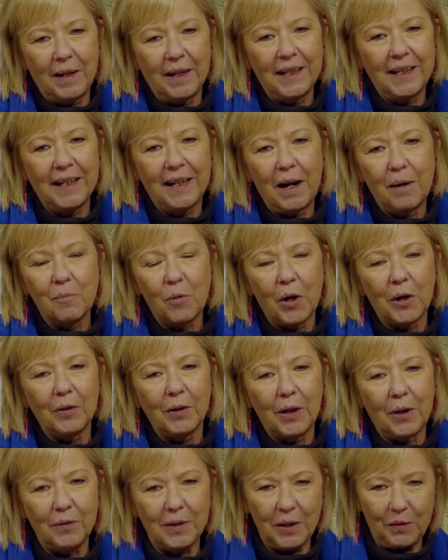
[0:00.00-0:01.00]
again, I'm
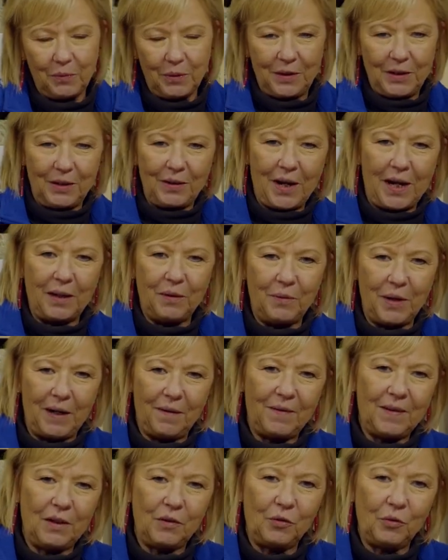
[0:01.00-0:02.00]
Margaret O'Neill with the United
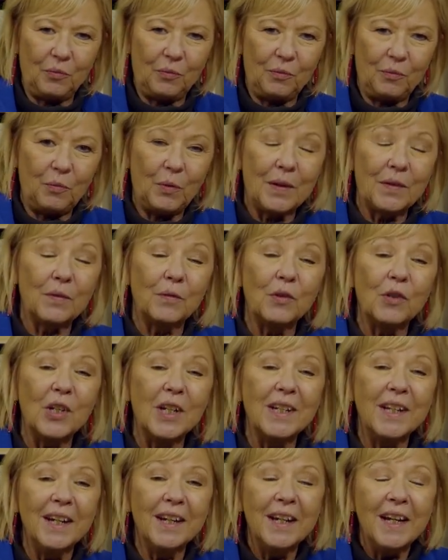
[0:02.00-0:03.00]
Way of Central West
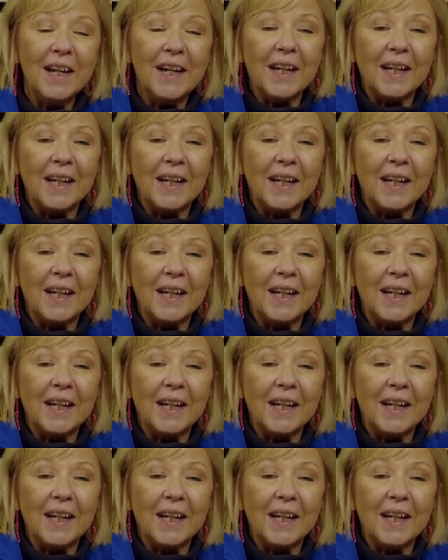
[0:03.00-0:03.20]
Virginia,